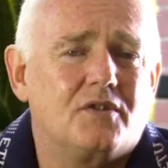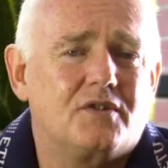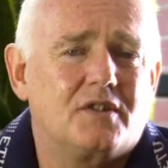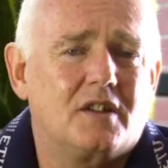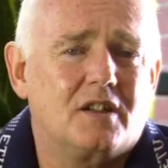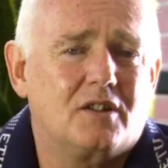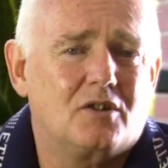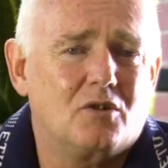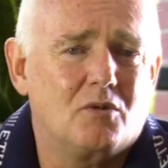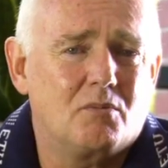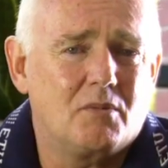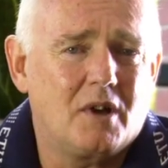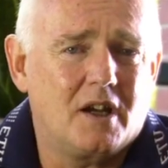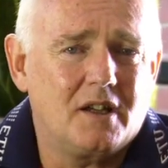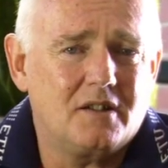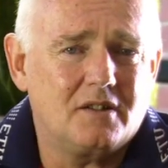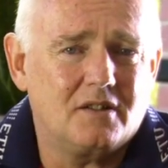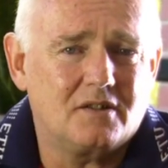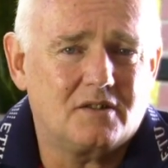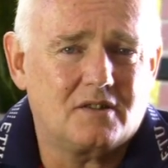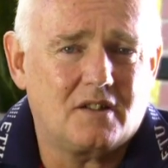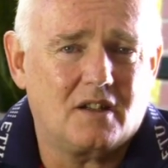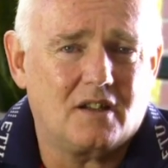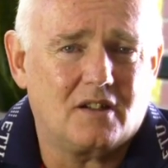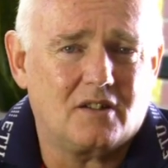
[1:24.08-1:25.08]
a signal
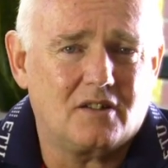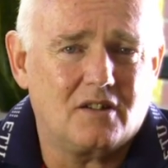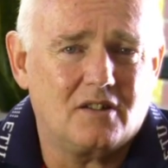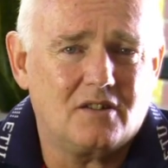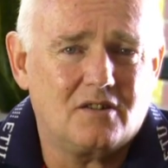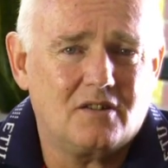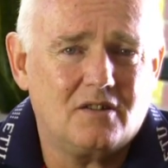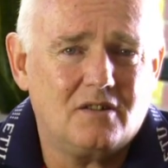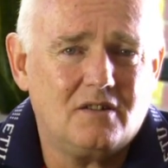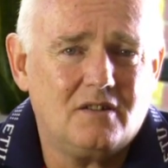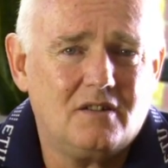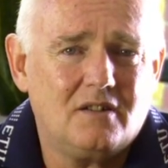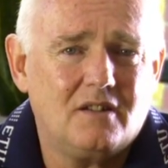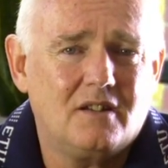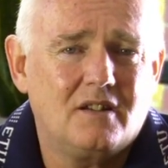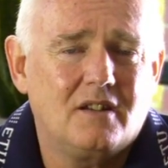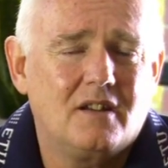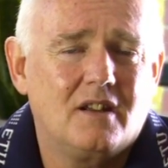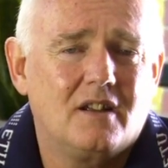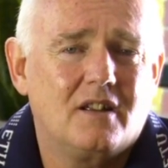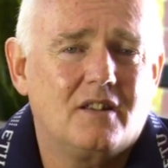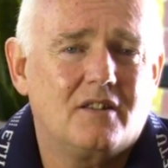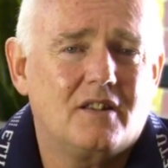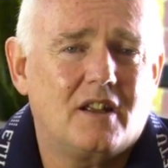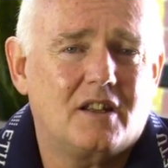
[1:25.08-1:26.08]
maintenance technician,
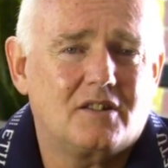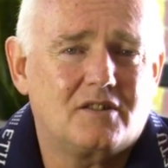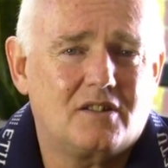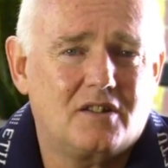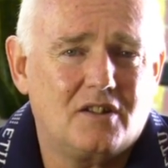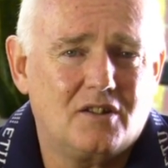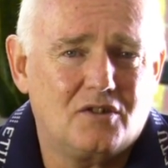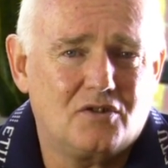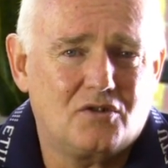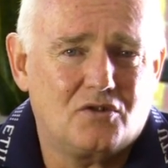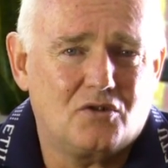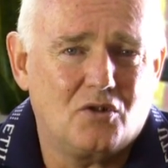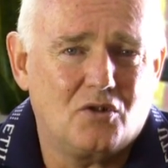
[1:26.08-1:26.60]
that's his